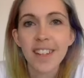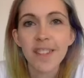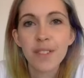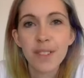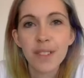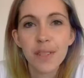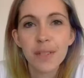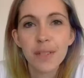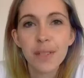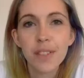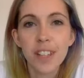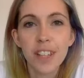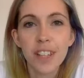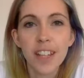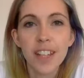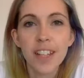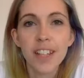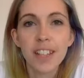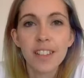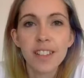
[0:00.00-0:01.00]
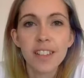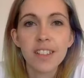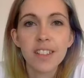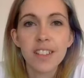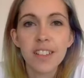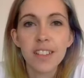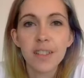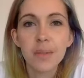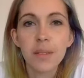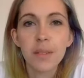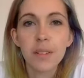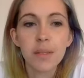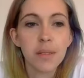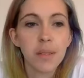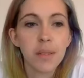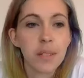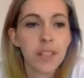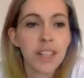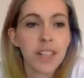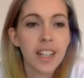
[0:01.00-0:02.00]
Chris was here. He'd teach me some
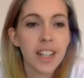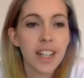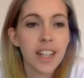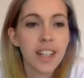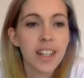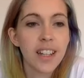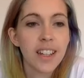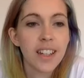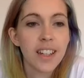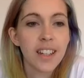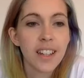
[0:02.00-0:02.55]
Swahili.